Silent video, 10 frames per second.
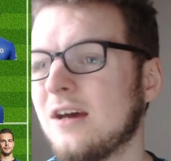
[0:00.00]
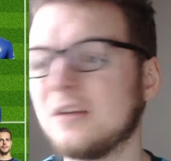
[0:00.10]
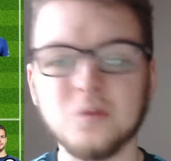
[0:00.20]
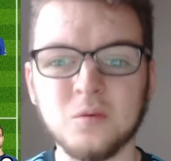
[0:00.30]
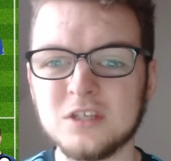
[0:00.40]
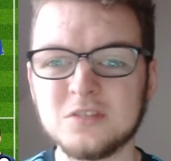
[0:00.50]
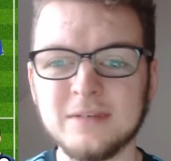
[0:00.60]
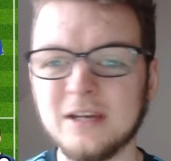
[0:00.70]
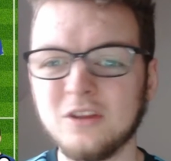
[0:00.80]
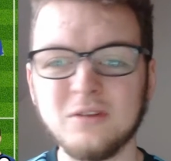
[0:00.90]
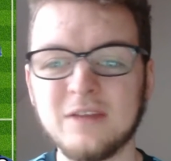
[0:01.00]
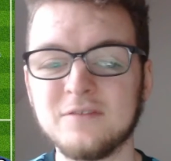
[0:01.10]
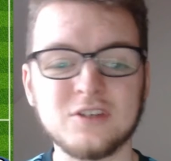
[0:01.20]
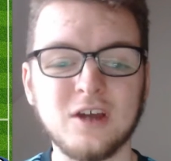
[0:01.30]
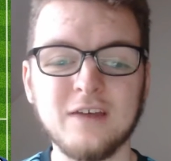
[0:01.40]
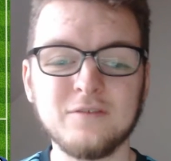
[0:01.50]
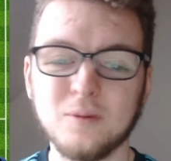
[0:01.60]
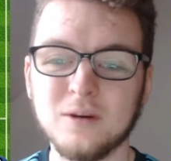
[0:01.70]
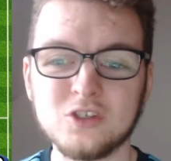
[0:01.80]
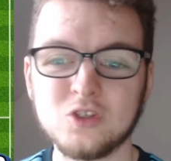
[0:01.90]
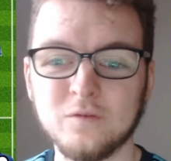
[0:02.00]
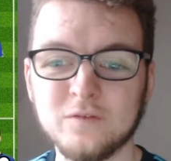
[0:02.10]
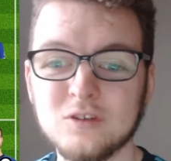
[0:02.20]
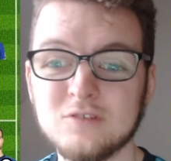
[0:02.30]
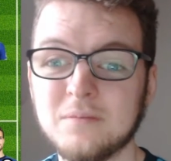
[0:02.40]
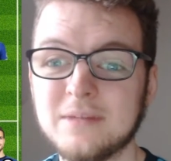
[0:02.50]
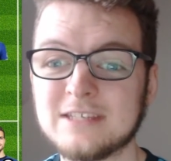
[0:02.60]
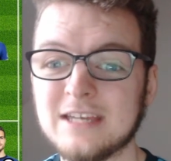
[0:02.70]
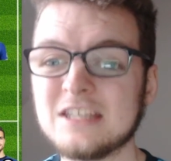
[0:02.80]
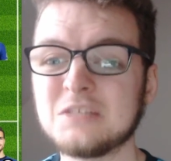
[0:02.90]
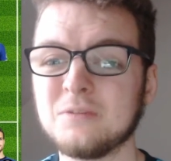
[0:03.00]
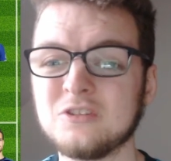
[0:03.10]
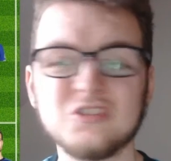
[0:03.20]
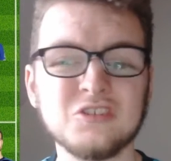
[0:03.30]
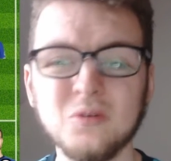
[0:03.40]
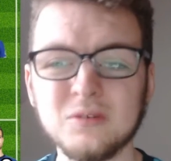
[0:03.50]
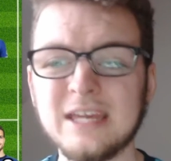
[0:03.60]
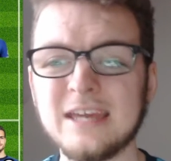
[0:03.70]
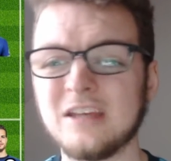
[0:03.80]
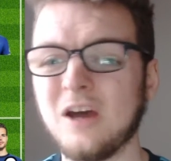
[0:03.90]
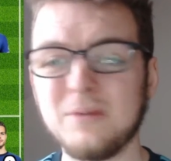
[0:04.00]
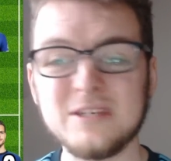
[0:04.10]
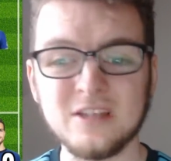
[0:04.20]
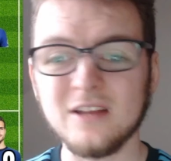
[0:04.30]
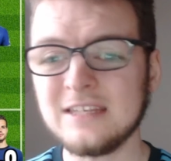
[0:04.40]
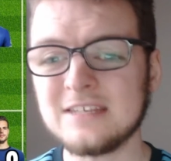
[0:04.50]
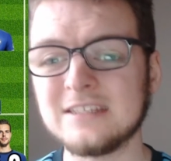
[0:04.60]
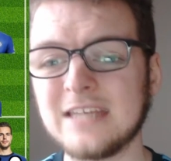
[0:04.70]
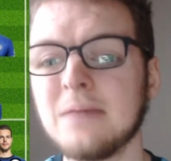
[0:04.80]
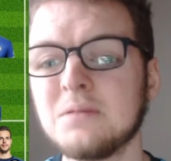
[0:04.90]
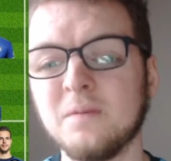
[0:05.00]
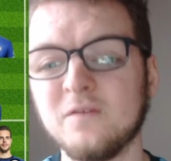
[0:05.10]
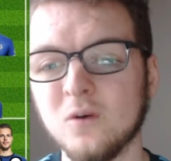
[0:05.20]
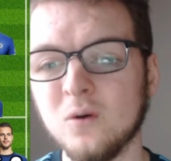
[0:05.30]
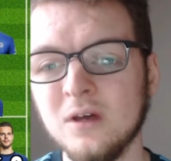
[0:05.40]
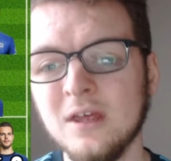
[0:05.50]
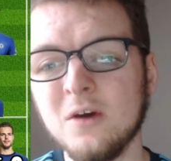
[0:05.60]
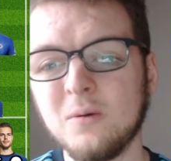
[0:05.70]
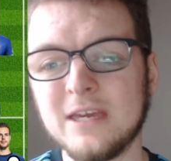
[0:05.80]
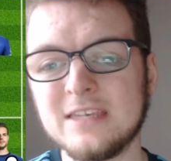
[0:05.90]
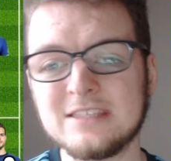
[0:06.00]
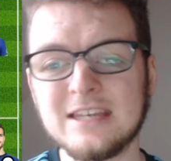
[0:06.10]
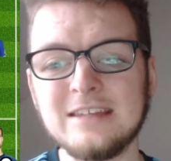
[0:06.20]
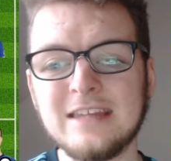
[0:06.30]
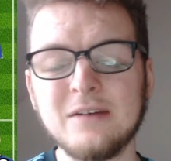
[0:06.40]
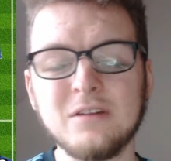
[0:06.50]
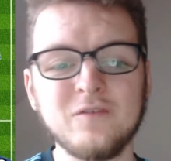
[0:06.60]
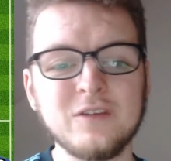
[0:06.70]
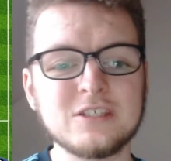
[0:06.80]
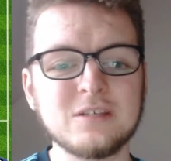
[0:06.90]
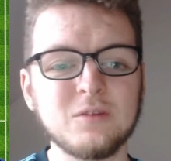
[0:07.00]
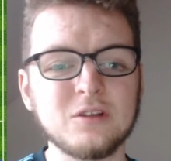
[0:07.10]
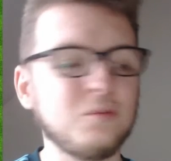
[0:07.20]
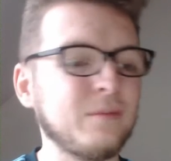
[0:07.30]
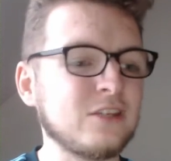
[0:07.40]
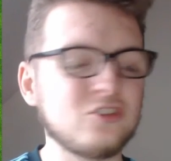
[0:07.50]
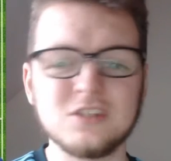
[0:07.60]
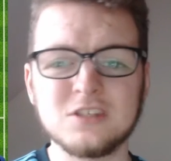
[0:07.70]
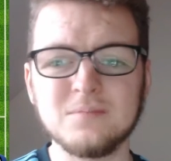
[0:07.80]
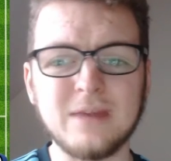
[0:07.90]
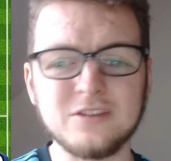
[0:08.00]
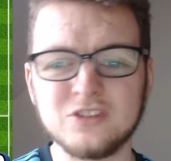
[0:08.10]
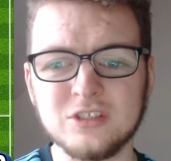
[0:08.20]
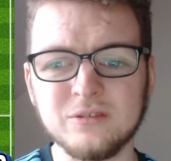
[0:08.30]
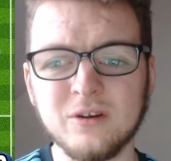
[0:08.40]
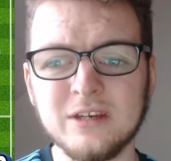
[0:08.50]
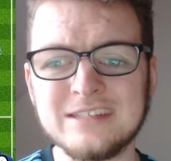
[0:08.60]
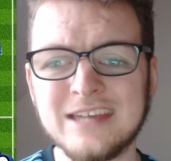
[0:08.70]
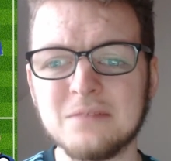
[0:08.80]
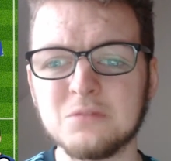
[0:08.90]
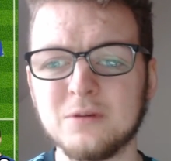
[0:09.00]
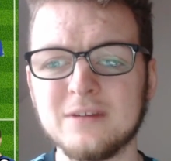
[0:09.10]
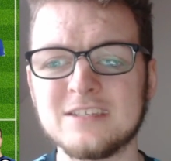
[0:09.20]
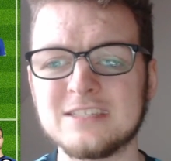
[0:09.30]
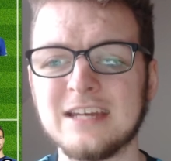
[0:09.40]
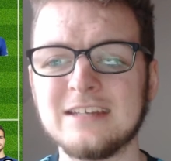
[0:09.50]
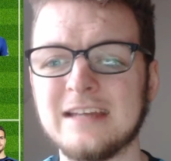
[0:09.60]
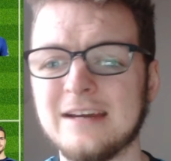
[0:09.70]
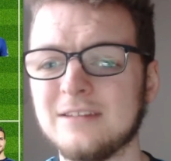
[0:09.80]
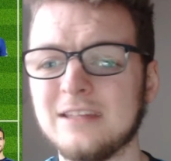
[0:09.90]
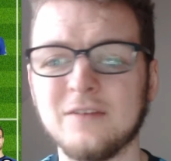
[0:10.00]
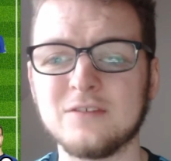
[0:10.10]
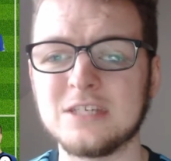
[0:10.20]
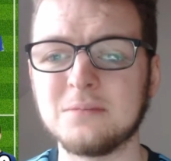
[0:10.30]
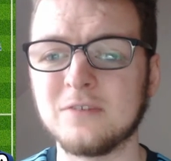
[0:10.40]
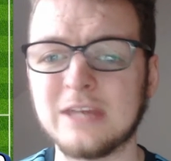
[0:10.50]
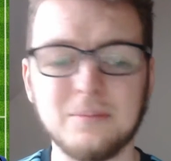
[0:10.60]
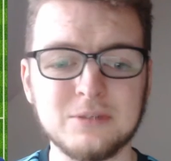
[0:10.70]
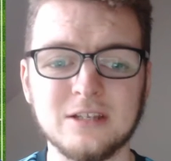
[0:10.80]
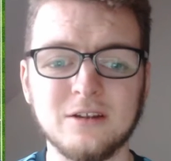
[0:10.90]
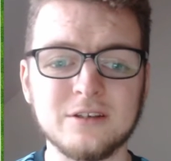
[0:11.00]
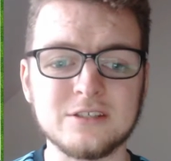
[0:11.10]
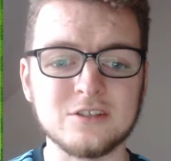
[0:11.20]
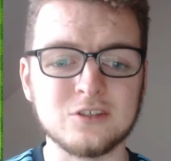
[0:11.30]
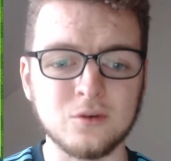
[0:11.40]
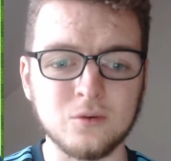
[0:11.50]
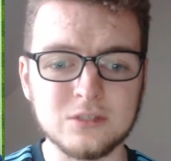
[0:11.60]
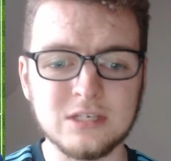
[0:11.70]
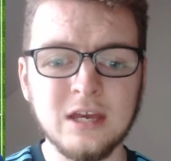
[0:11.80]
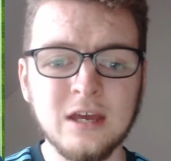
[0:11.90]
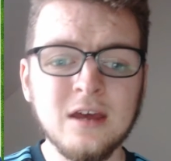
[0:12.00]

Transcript: annoyed me. I have quite a short fuse of him as it is, but just not getting up. He's done this in games before where he stayed down. I think someone mentioned some Manchester United games where he stayed down and the other team have capitalised and scored.